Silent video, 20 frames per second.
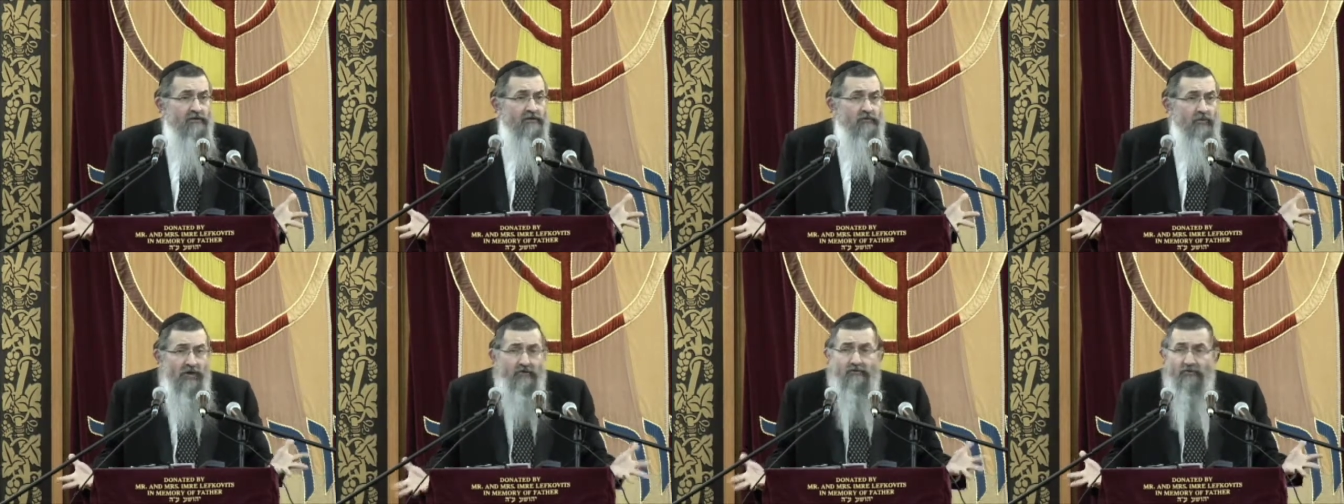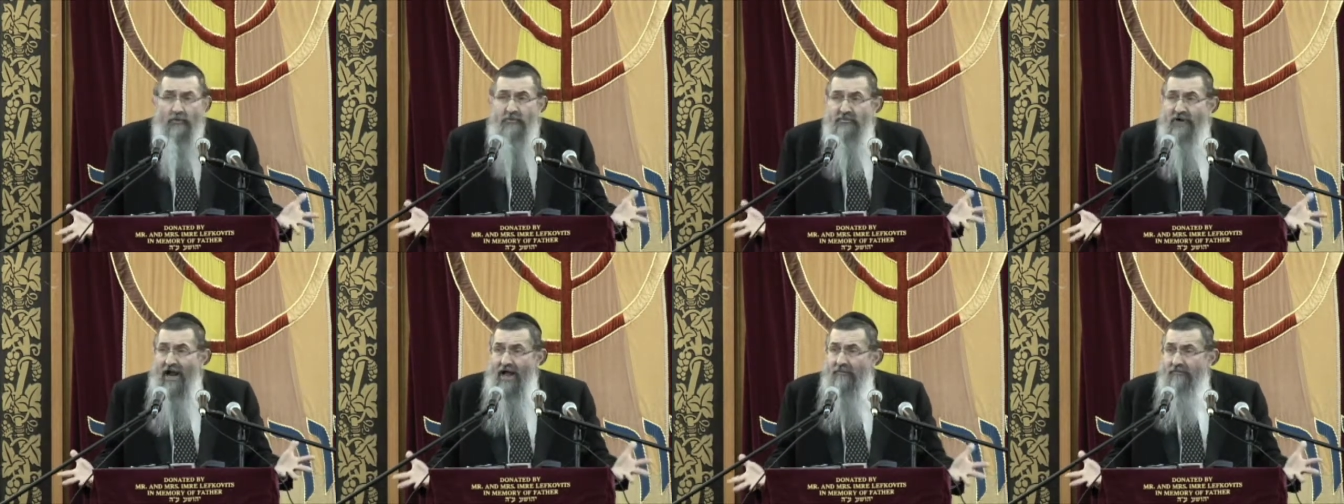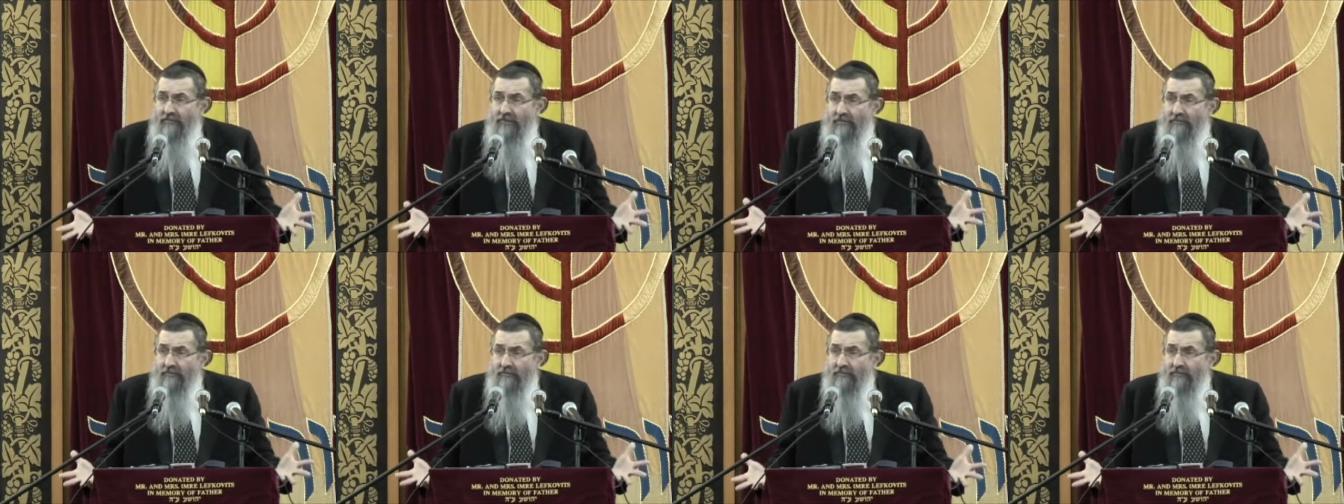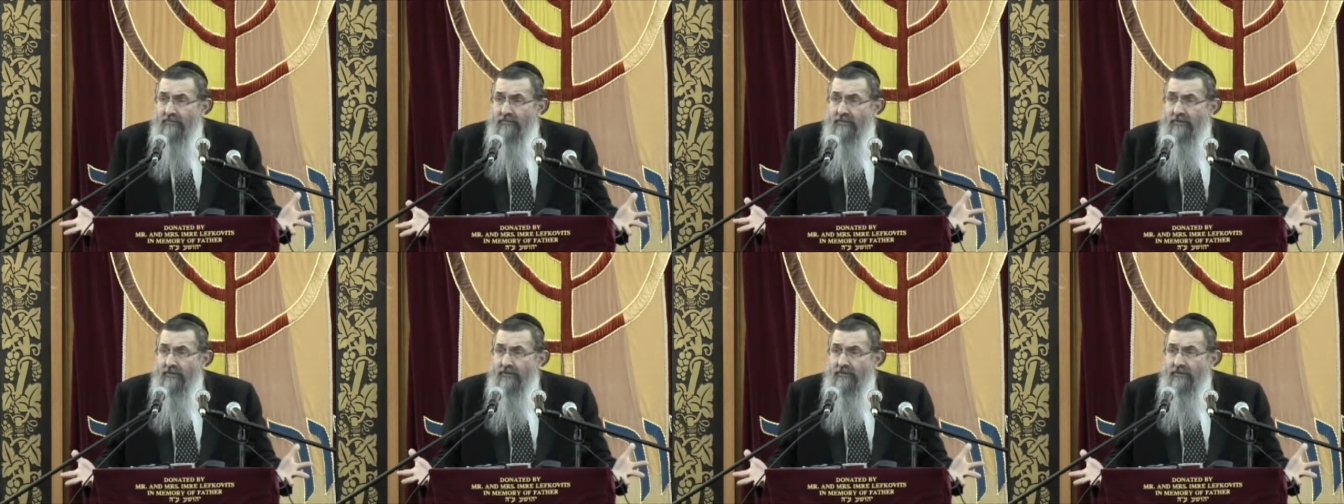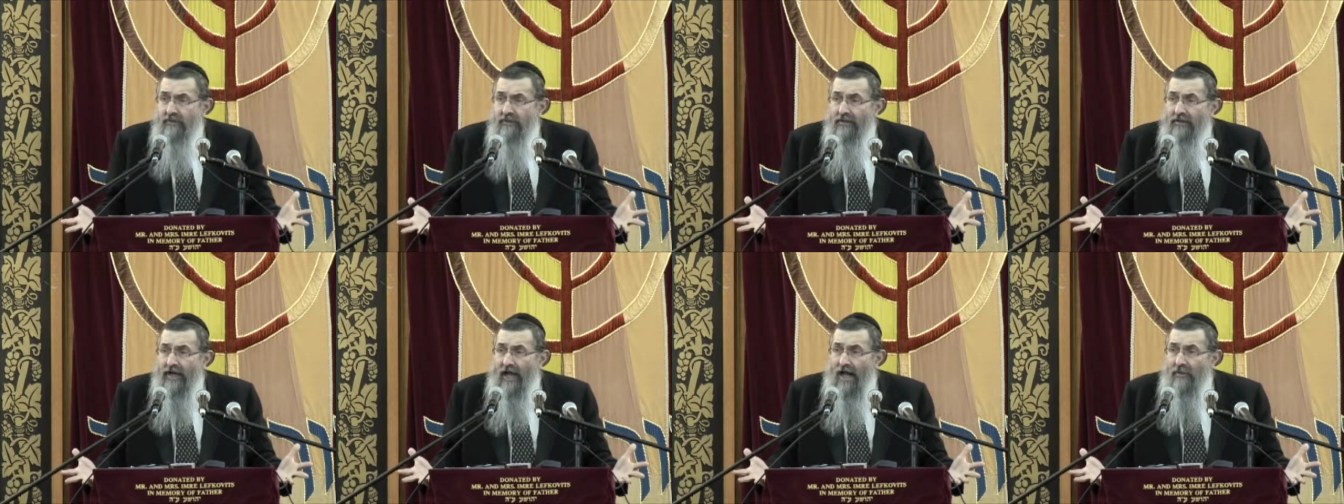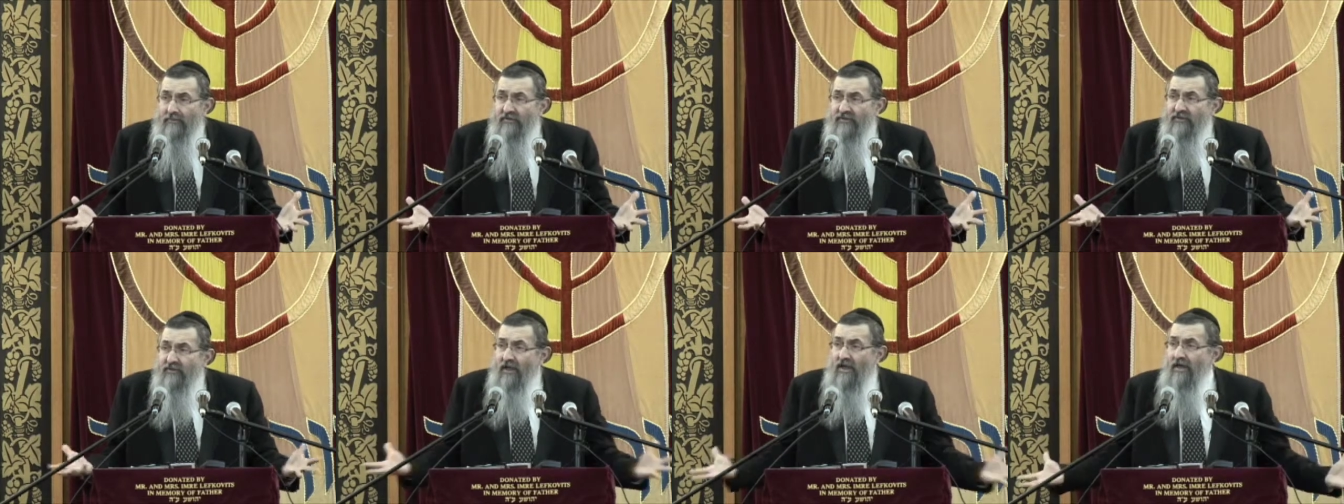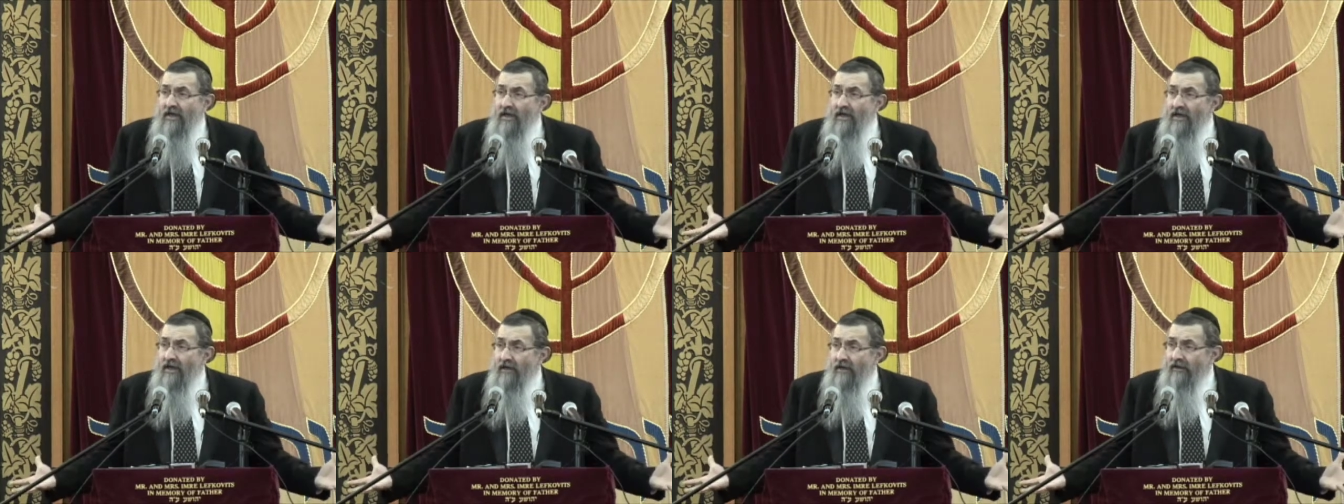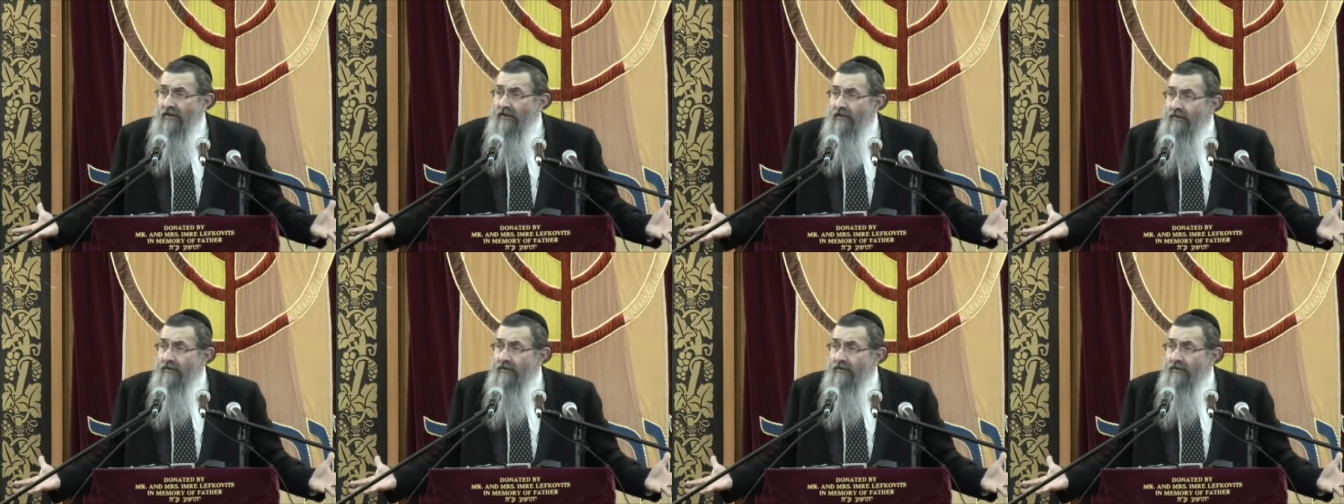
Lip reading: What's the problem? I'm singing.